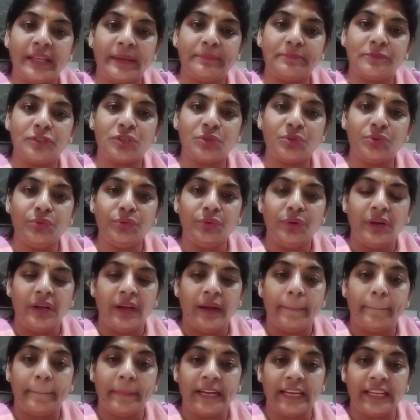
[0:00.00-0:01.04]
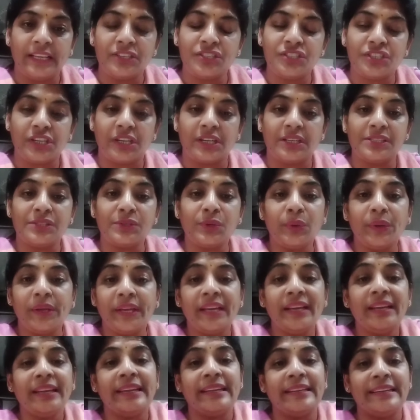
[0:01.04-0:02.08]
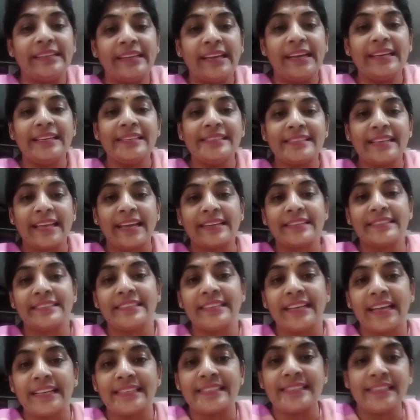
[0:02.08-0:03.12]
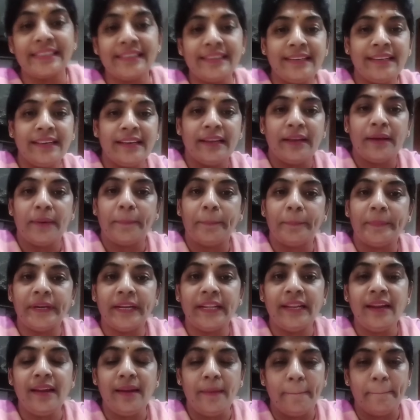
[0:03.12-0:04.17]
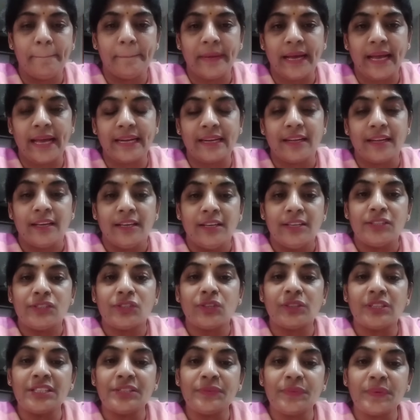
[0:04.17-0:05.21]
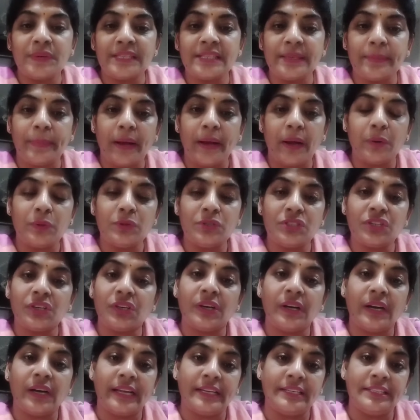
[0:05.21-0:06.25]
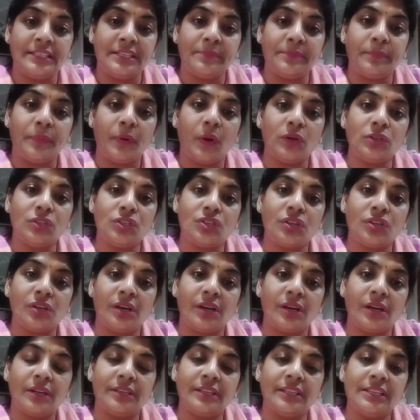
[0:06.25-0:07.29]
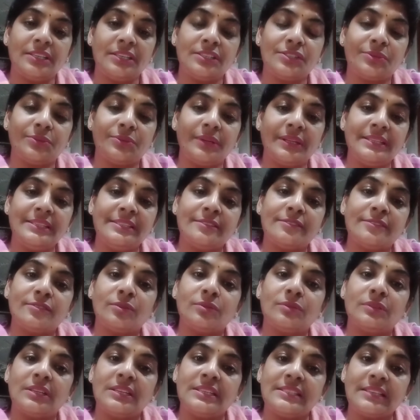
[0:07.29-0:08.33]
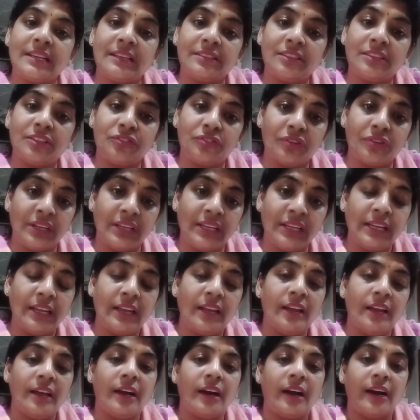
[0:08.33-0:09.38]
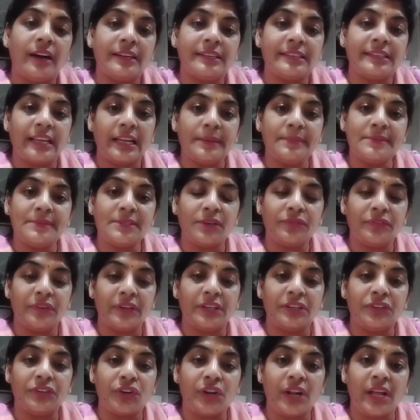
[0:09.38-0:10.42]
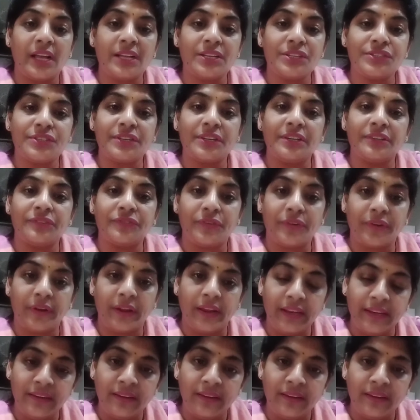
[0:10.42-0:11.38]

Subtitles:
to Malaysia. So here India is acting as a middleman. So this was about interport, dear students. So these are the three types of international trade